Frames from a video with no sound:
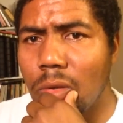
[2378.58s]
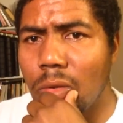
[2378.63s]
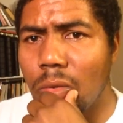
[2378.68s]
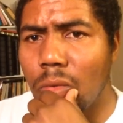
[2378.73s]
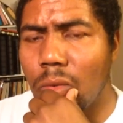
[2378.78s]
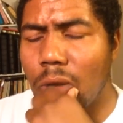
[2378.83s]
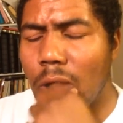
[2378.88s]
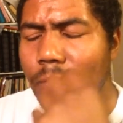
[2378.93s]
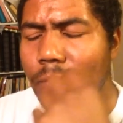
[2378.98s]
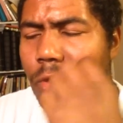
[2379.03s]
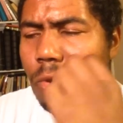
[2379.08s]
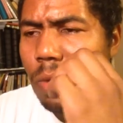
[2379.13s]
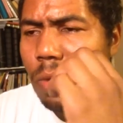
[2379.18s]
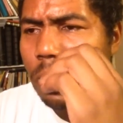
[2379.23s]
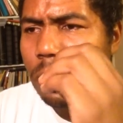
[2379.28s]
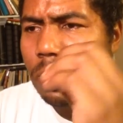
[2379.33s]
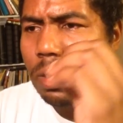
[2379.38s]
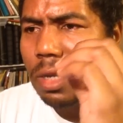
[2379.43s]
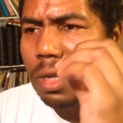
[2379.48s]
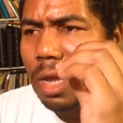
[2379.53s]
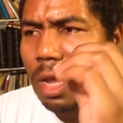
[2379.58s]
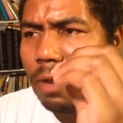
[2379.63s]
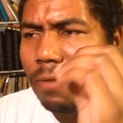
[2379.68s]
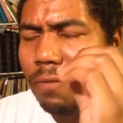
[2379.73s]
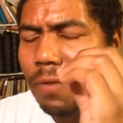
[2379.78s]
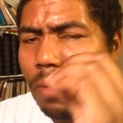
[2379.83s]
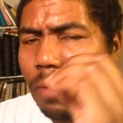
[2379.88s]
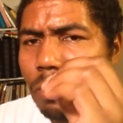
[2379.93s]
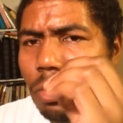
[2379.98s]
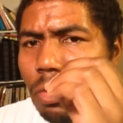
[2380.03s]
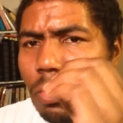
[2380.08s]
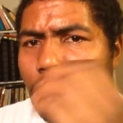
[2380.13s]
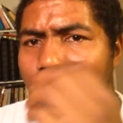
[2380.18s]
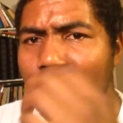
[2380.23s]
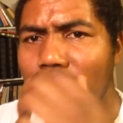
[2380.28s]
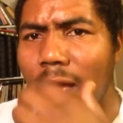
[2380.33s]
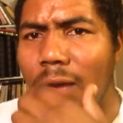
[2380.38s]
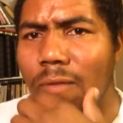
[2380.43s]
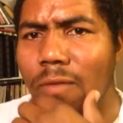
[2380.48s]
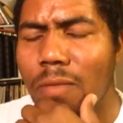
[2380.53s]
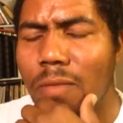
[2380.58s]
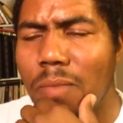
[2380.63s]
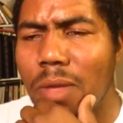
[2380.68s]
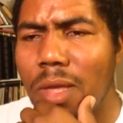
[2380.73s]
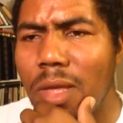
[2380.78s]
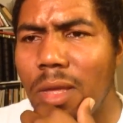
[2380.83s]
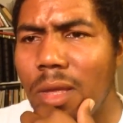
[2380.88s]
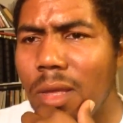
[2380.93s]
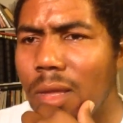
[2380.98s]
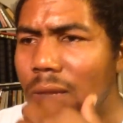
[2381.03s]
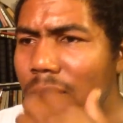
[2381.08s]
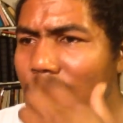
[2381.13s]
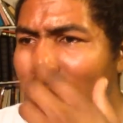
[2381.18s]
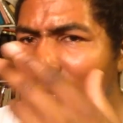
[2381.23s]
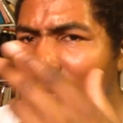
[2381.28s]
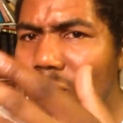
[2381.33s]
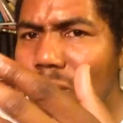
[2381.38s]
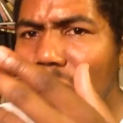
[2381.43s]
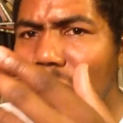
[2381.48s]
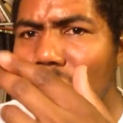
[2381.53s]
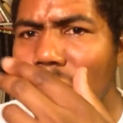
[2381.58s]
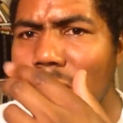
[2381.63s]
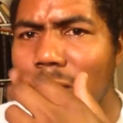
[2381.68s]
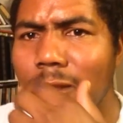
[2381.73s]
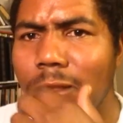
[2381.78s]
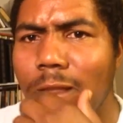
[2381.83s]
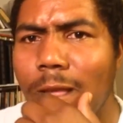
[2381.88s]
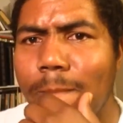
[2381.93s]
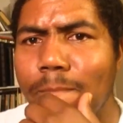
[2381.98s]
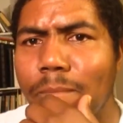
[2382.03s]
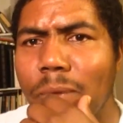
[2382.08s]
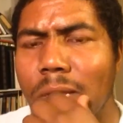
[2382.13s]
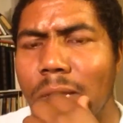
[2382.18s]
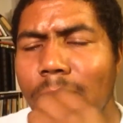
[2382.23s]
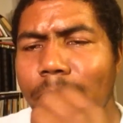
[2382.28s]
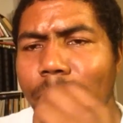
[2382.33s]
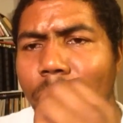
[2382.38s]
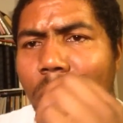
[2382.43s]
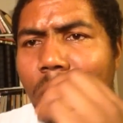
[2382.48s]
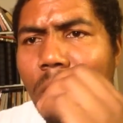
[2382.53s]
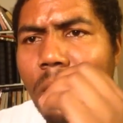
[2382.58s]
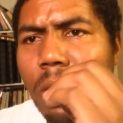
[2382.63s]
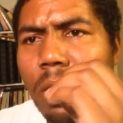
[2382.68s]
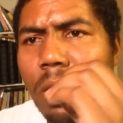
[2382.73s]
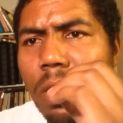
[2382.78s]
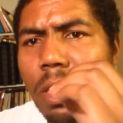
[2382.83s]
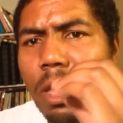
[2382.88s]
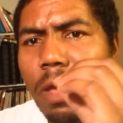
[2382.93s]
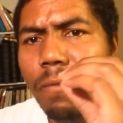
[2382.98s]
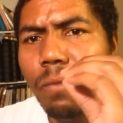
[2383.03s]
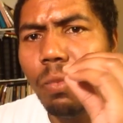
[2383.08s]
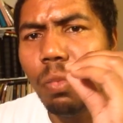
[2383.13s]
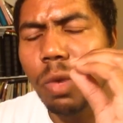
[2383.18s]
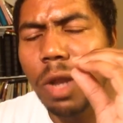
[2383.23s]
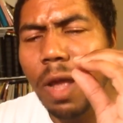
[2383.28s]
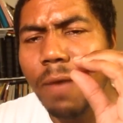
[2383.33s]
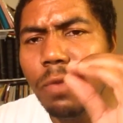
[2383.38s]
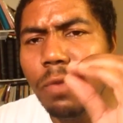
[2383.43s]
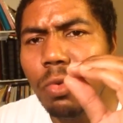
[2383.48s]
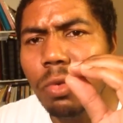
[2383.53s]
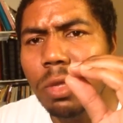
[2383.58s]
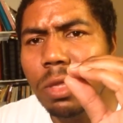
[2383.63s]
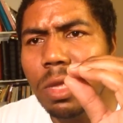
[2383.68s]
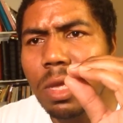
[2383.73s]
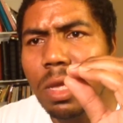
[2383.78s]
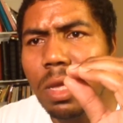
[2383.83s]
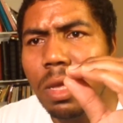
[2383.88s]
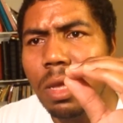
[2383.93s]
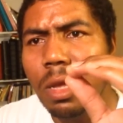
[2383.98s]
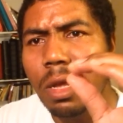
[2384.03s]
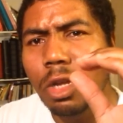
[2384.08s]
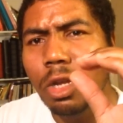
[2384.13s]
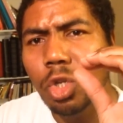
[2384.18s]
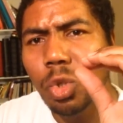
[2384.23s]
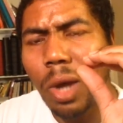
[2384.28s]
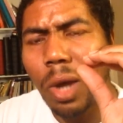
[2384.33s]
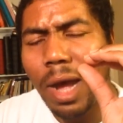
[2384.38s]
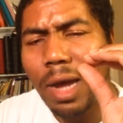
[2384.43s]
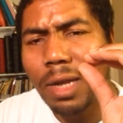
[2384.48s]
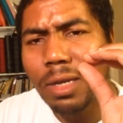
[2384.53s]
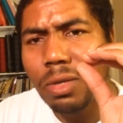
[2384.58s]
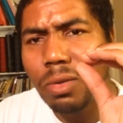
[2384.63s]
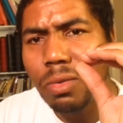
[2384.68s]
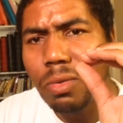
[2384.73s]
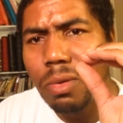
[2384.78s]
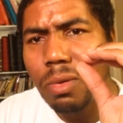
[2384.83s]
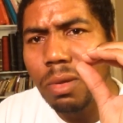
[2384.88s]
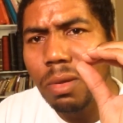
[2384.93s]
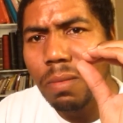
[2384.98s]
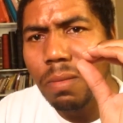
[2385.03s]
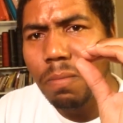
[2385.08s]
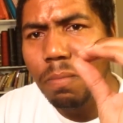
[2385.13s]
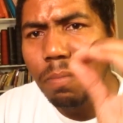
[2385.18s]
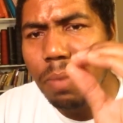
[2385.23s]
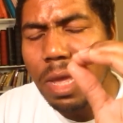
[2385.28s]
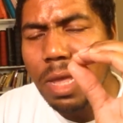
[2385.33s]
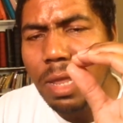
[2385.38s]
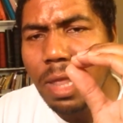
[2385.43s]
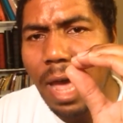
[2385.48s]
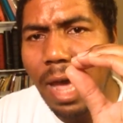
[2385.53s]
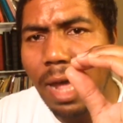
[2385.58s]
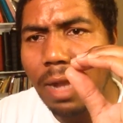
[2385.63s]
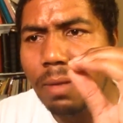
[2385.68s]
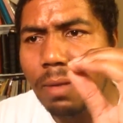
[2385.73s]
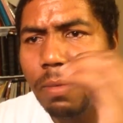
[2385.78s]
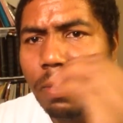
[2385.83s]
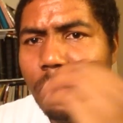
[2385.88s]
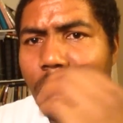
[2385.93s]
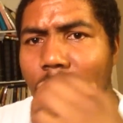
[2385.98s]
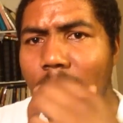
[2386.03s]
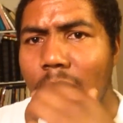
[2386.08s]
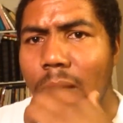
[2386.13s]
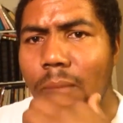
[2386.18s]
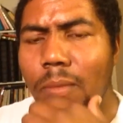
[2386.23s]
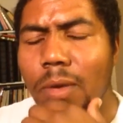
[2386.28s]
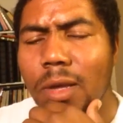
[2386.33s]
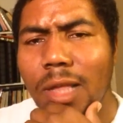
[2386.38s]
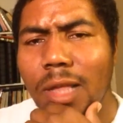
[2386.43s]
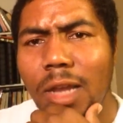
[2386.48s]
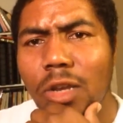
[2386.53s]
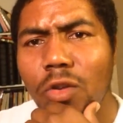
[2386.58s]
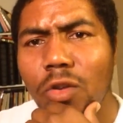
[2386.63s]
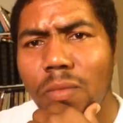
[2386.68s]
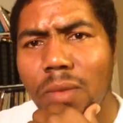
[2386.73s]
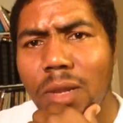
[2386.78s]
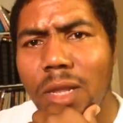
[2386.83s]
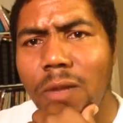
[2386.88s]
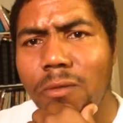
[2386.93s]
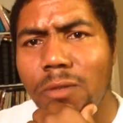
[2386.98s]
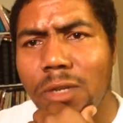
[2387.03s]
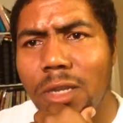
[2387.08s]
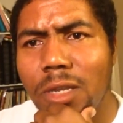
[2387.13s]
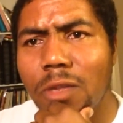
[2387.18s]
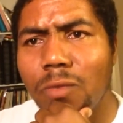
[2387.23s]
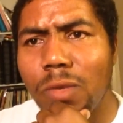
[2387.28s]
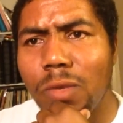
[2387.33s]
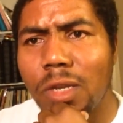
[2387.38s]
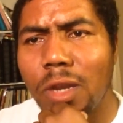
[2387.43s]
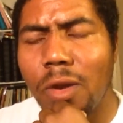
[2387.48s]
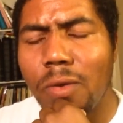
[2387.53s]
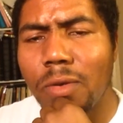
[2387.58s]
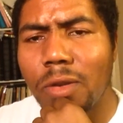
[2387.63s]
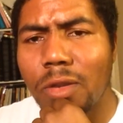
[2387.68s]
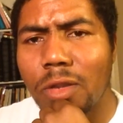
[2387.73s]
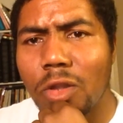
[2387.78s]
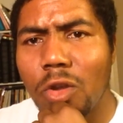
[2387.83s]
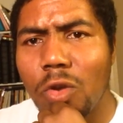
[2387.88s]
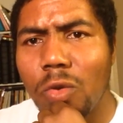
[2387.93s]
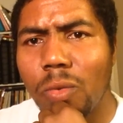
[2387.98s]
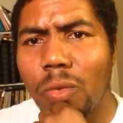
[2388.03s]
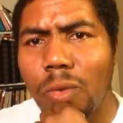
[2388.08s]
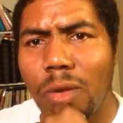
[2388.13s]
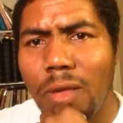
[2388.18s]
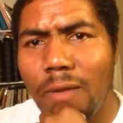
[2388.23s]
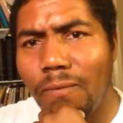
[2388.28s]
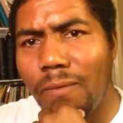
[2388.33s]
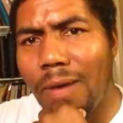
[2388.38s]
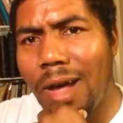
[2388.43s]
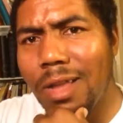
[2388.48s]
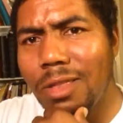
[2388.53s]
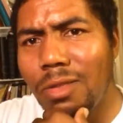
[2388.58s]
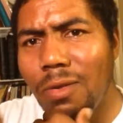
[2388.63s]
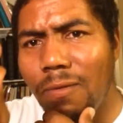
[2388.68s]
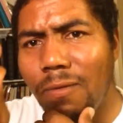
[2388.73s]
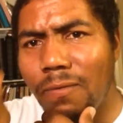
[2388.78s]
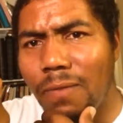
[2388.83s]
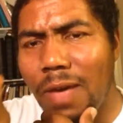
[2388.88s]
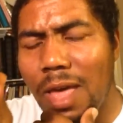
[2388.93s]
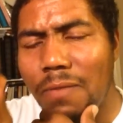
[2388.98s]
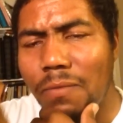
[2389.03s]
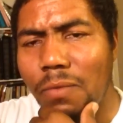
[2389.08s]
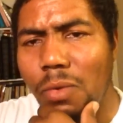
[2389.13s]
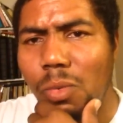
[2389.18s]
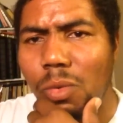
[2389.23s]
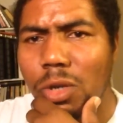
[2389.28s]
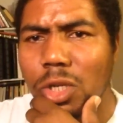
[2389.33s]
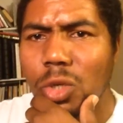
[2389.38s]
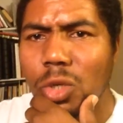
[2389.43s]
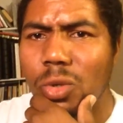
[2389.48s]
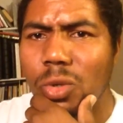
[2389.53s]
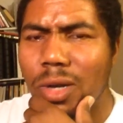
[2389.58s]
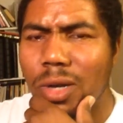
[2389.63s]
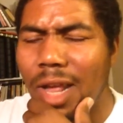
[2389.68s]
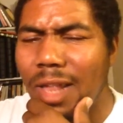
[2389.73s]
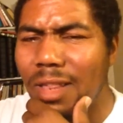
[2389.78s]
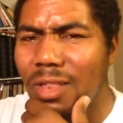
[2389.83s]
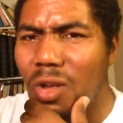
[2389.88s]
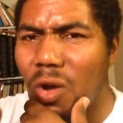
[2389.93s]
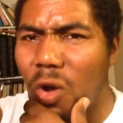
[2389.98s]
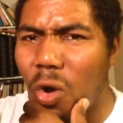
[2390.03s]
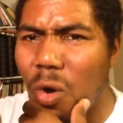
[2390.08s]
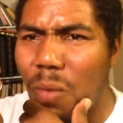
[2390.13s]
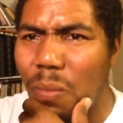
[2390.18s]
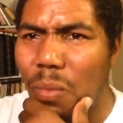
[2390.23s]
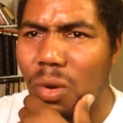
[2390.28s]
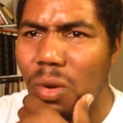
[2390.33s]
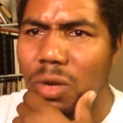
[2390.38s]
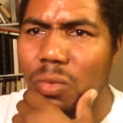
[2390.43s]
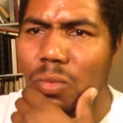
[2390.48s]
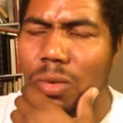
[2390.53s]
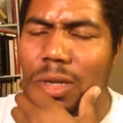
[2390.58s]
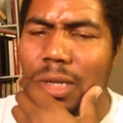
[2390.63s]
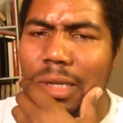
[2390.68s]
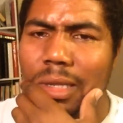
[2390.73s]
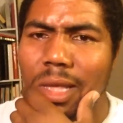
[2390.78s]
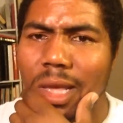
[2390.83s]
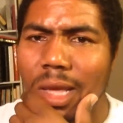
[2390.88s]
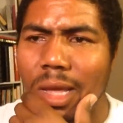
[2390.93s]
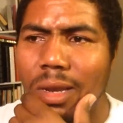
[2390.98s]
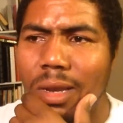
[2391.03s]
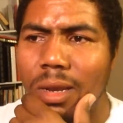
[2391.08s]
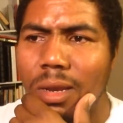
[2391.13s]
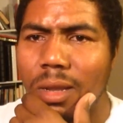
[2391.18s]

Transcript: Whatever you understand a faithful discreet slave to be, that's what you understand. But whatever you see, try to be that. Because I do believe Jesus is returning soon. Will he find you faithful in what you're doing? That's the whole point of what it's saying.